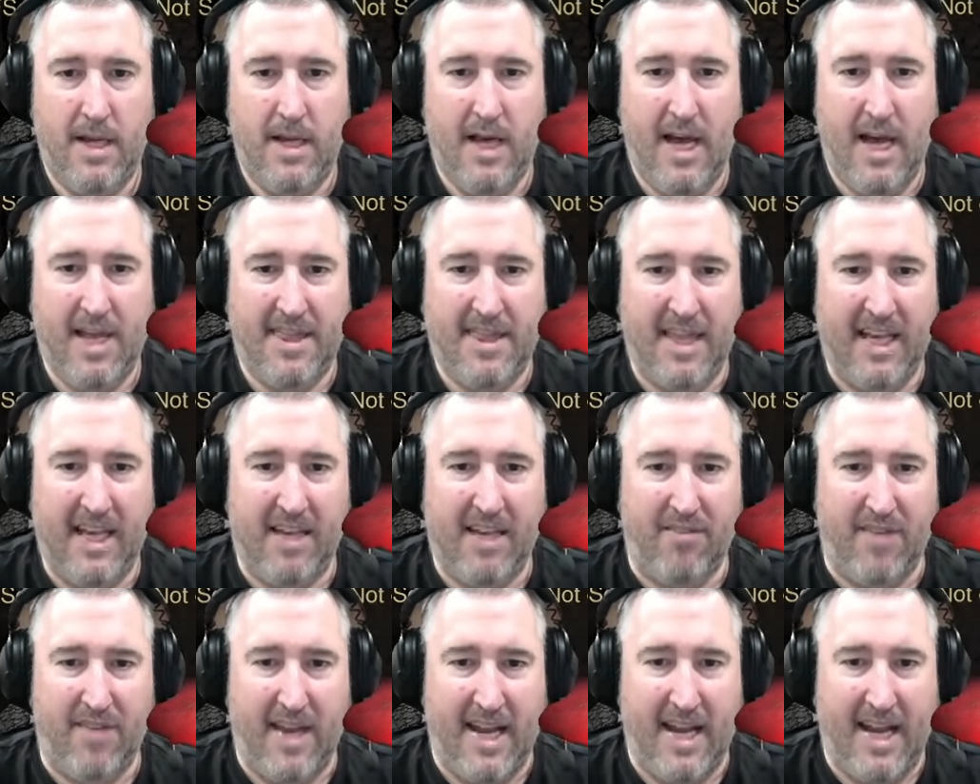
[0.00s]
I think
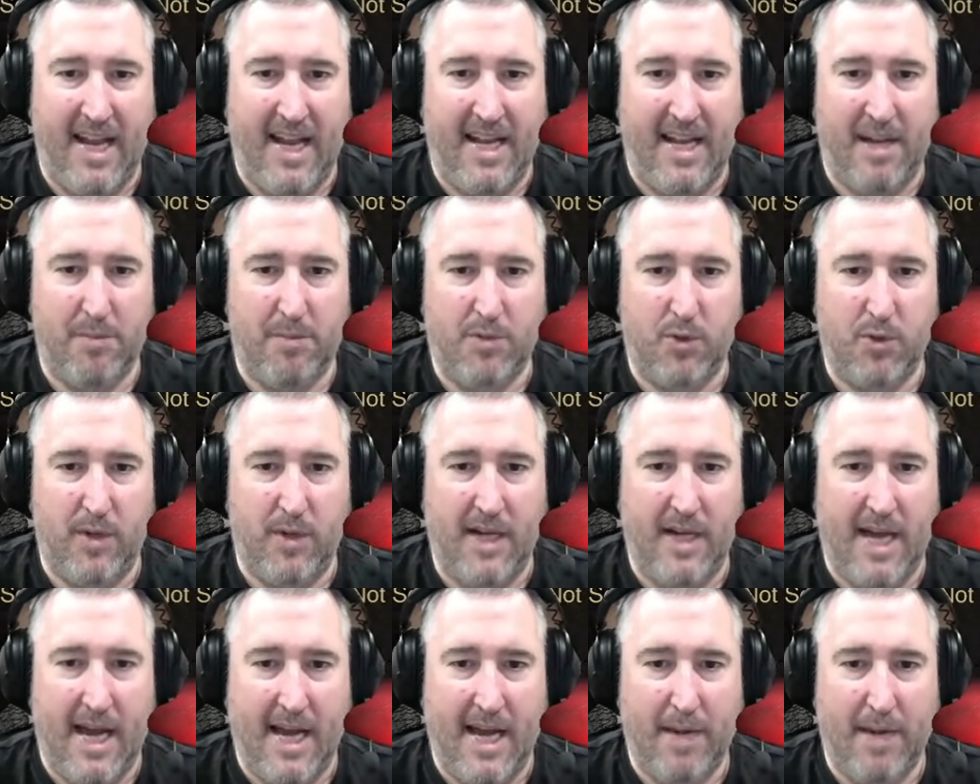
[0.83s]
if I end up doing
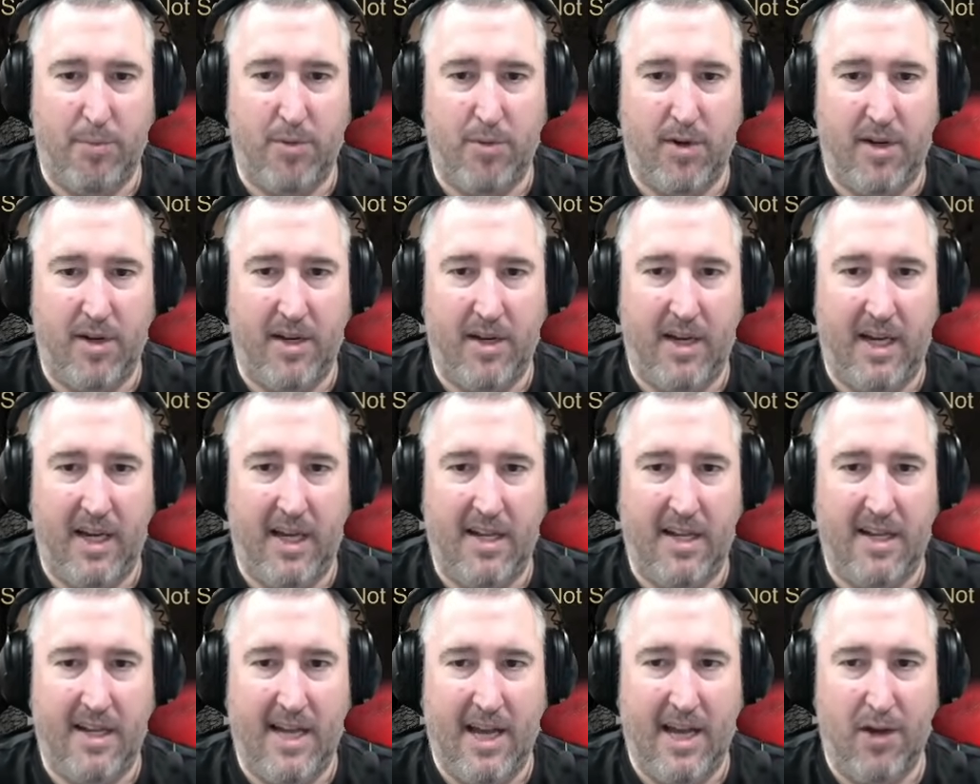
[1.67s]
hybrid
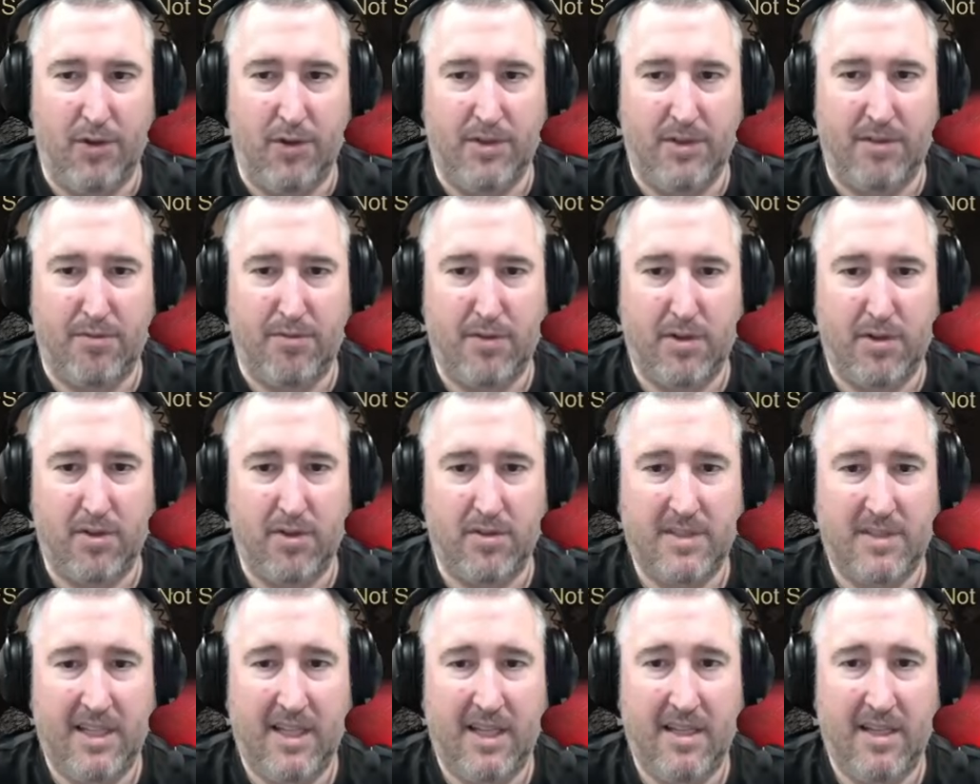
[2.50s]
in hell
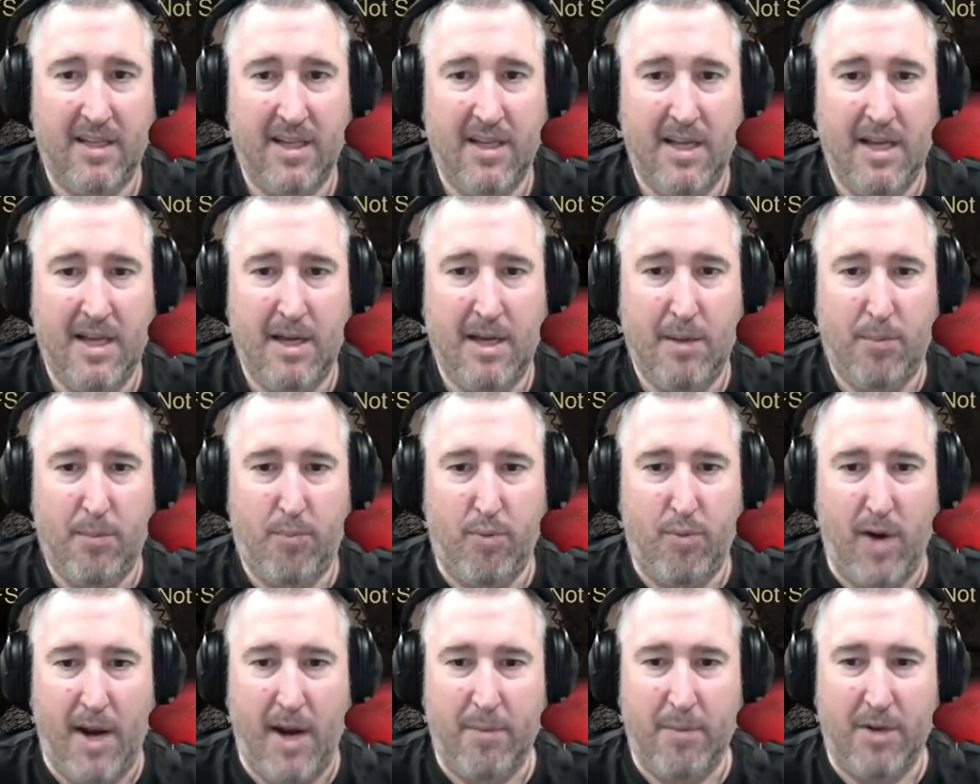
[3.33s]
difficulty,
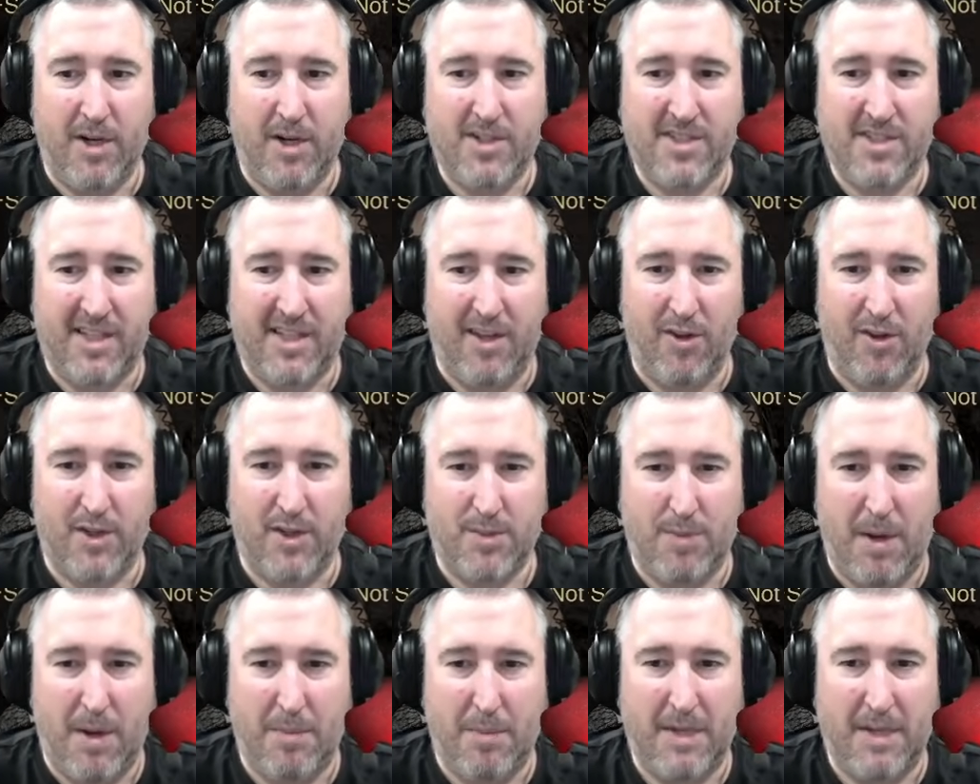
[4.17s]
primary skill is
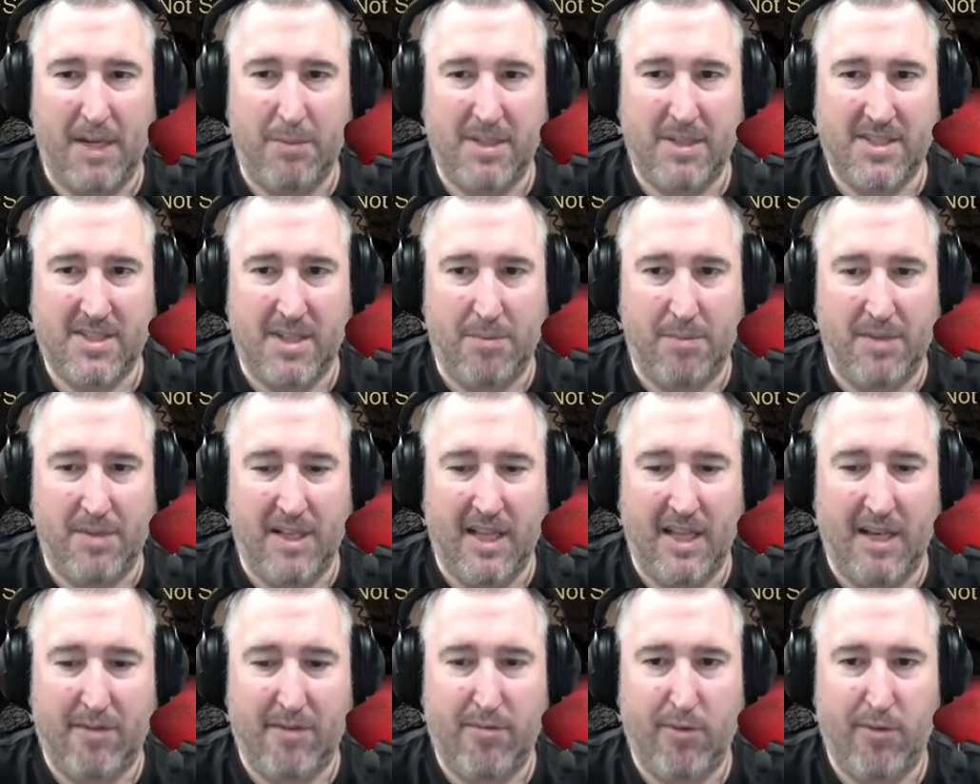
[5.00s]
probably going to be something
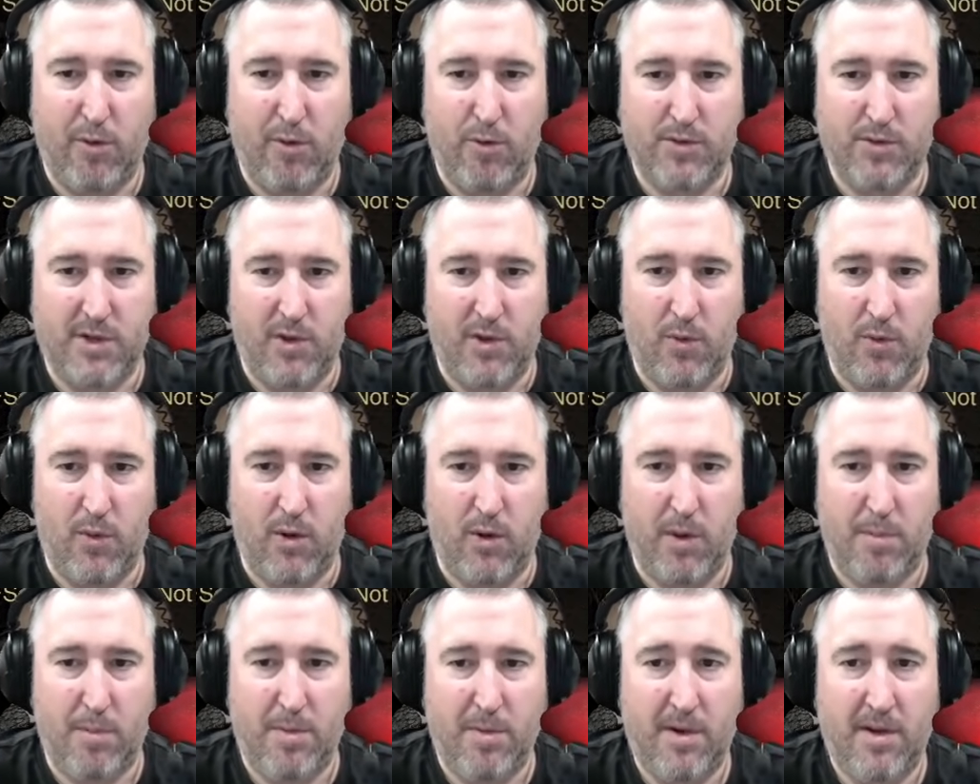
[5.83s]
like Frozen
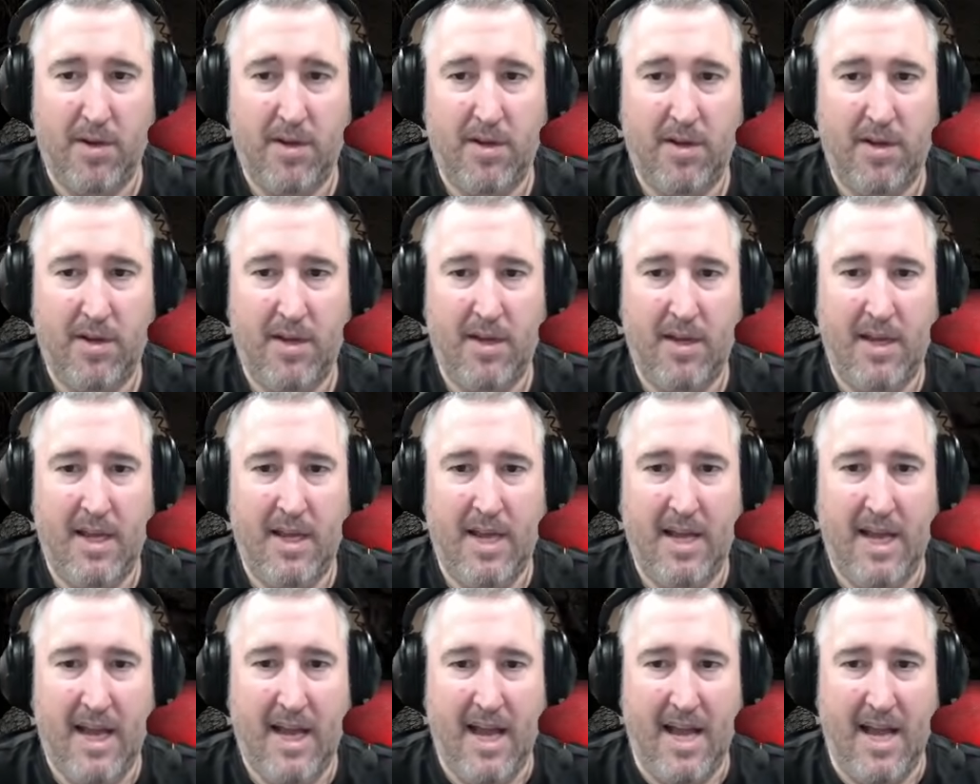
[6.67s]
Orb,
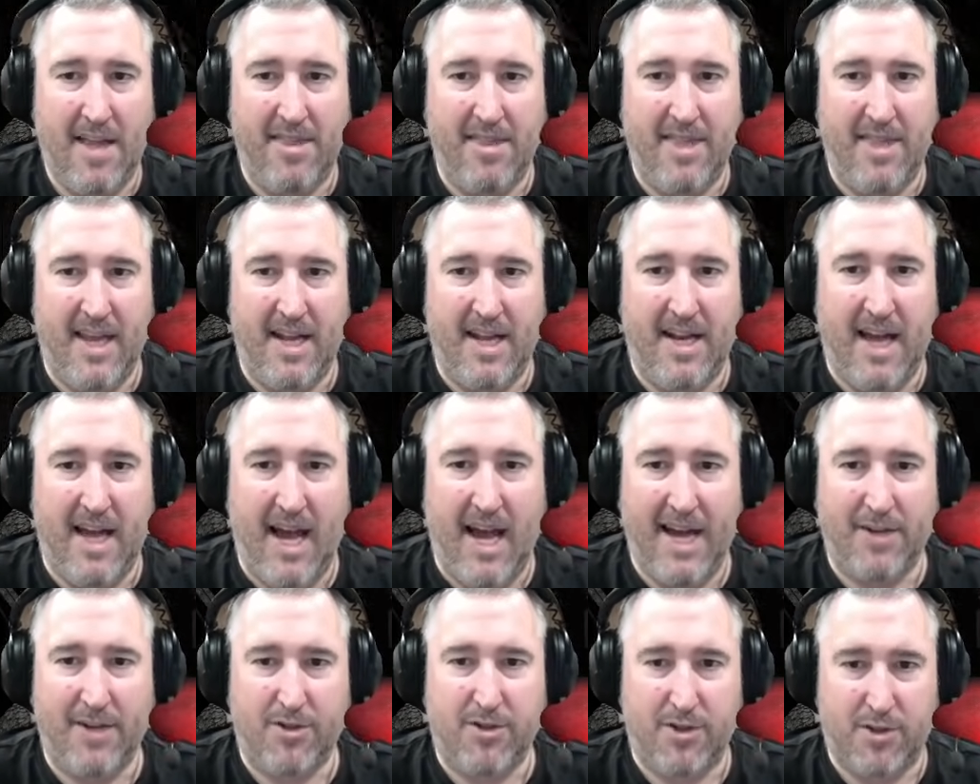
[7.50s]
and then
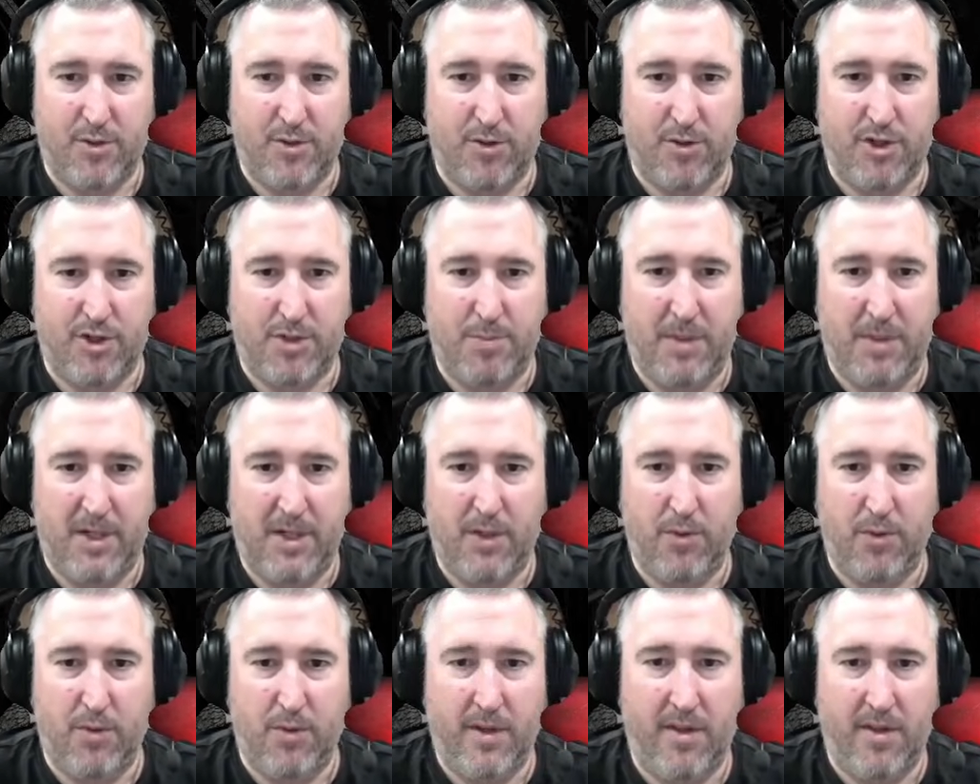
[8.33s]
Hydras will just be
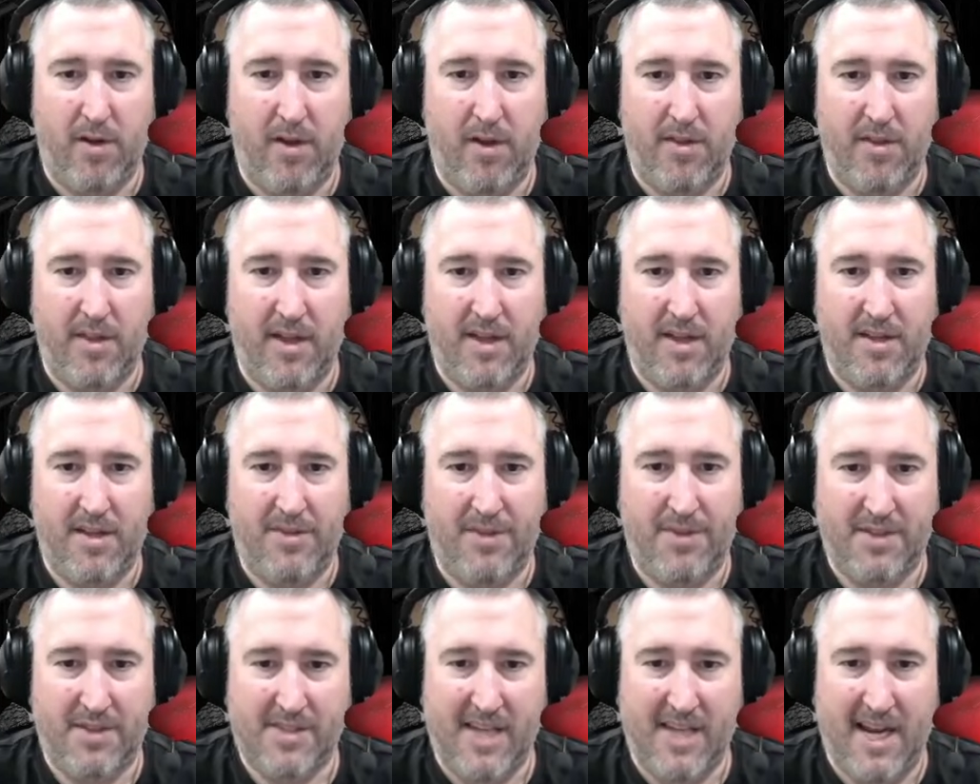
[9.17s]
doing all
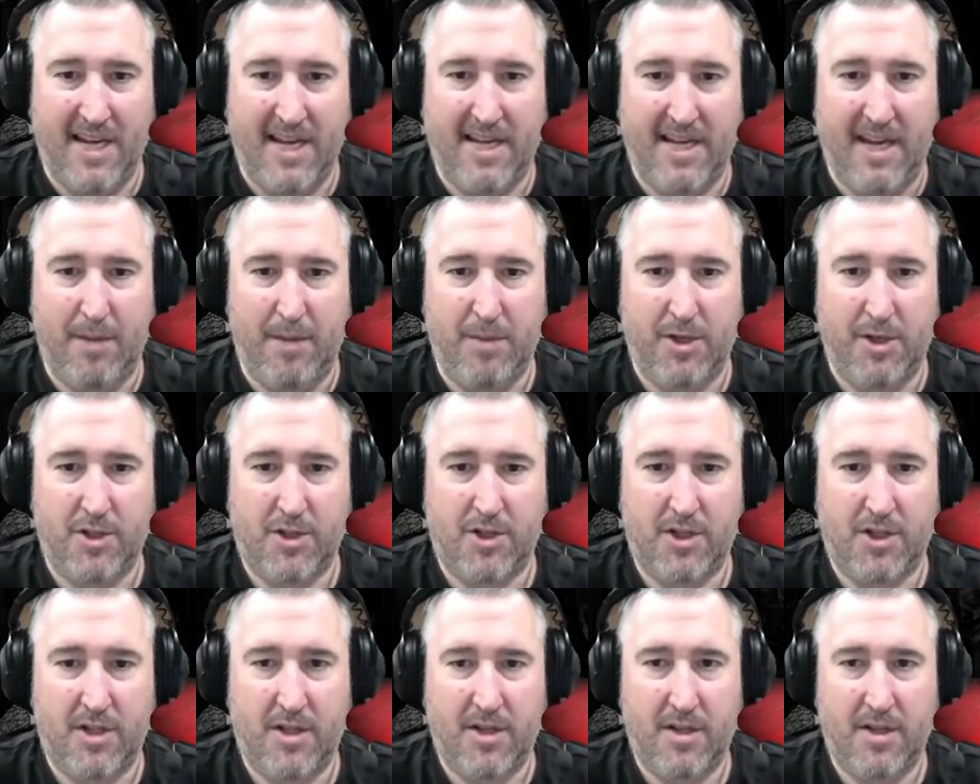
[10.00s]
the side
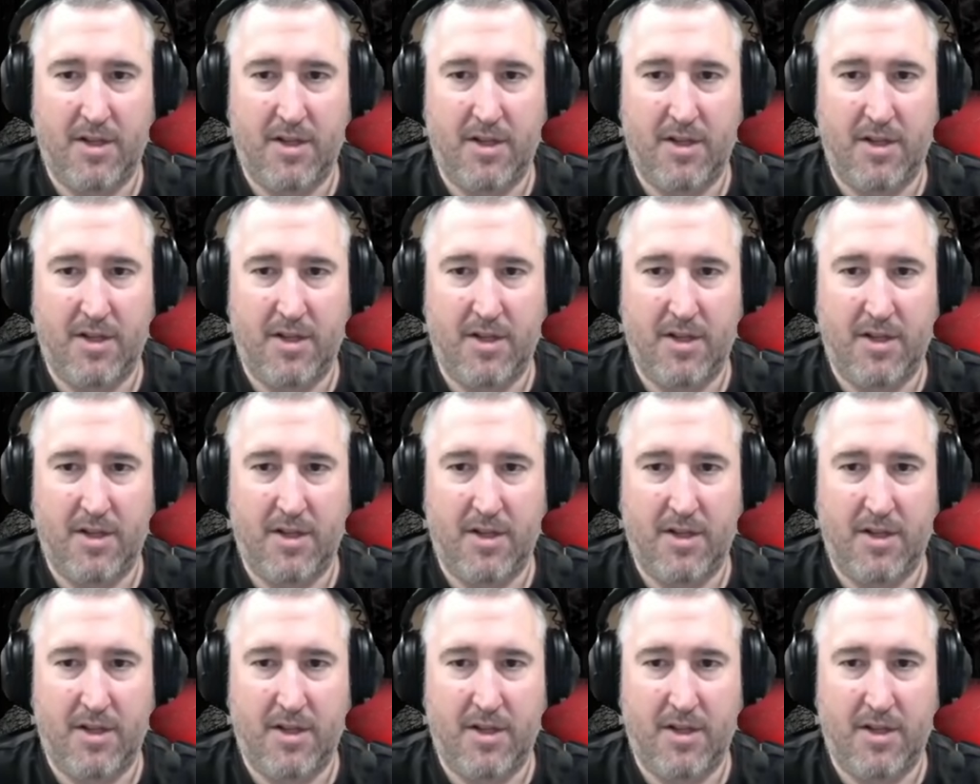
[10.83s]
damage.